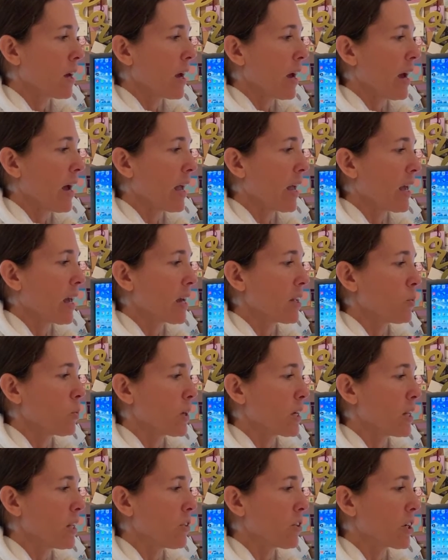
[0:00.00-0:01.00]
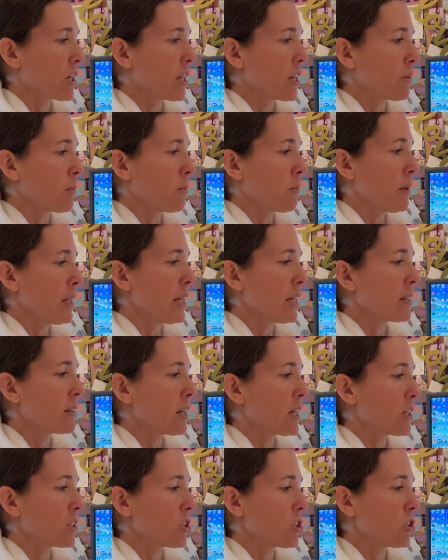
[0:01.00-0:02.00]
And we can either get a meeting
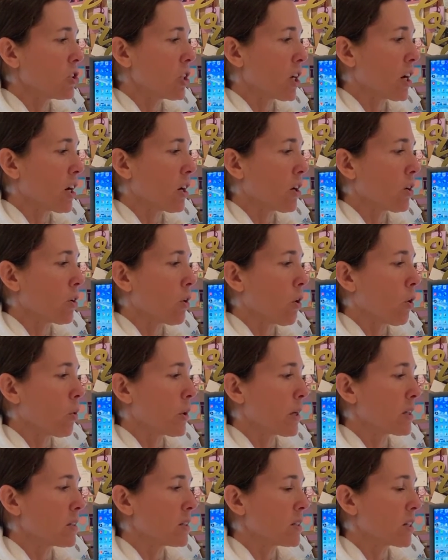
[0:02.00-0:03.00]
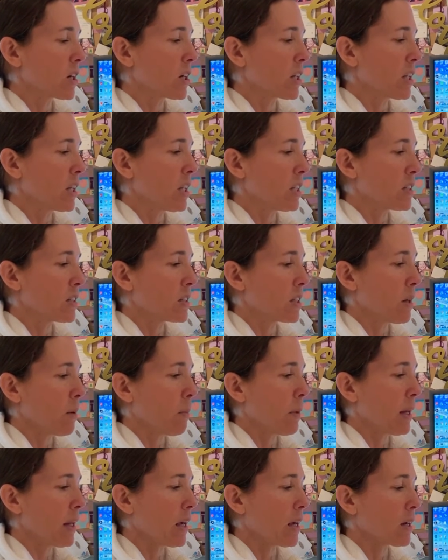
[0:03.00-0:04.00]
link to share or we can start an instant
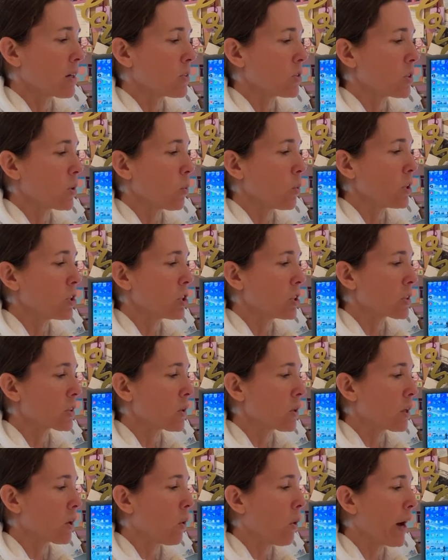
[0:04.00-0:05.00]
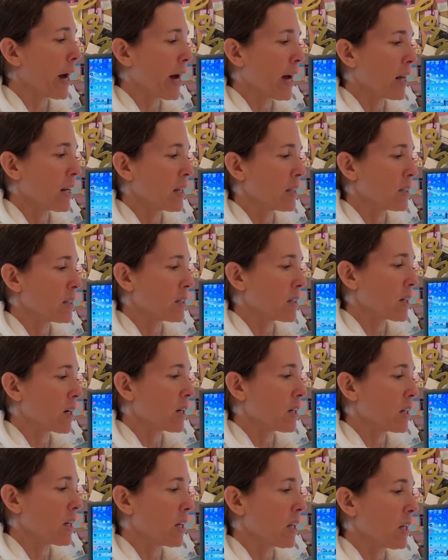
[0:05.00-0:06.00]
meeting. So we're just going to go ahead and
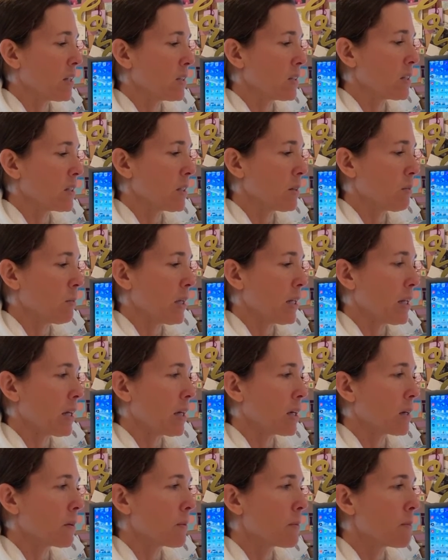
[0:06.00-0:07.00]
start an instant meeting.